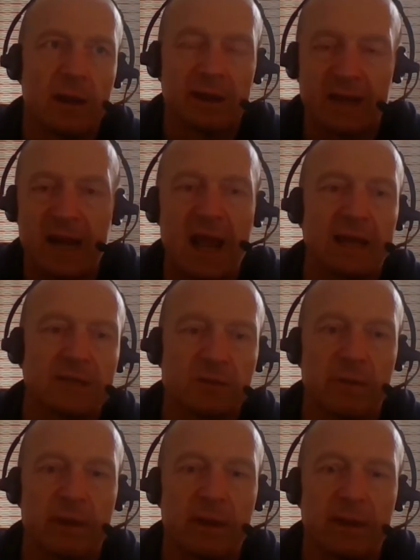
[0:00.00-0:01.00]
connect
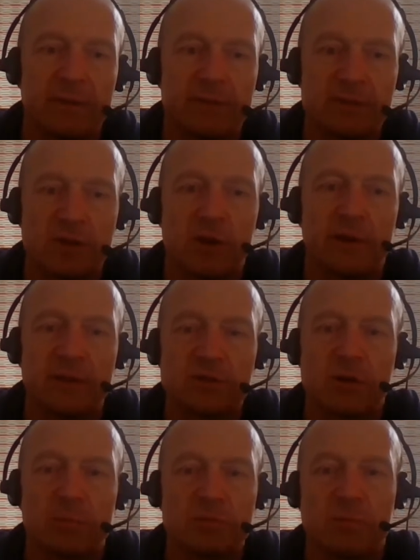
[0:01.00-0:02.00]
to it, if it's not
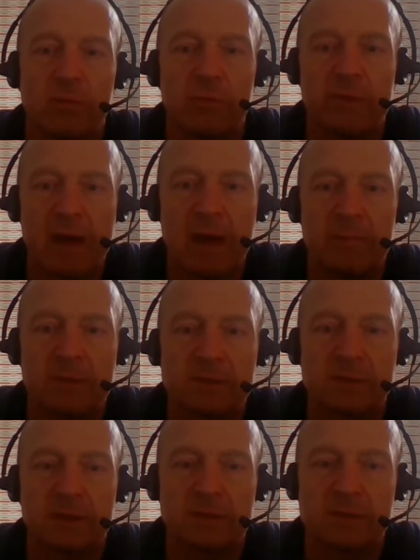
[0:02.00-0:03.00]
interoperable with their
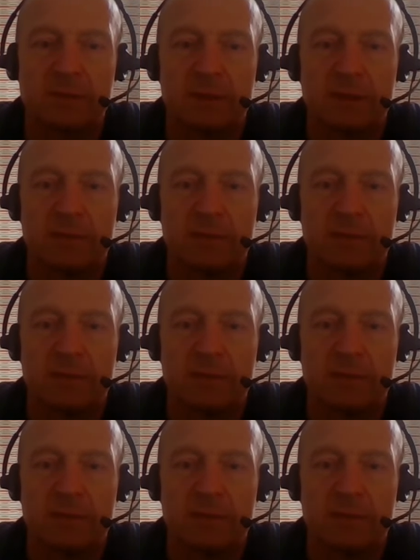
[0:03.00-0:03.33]
business,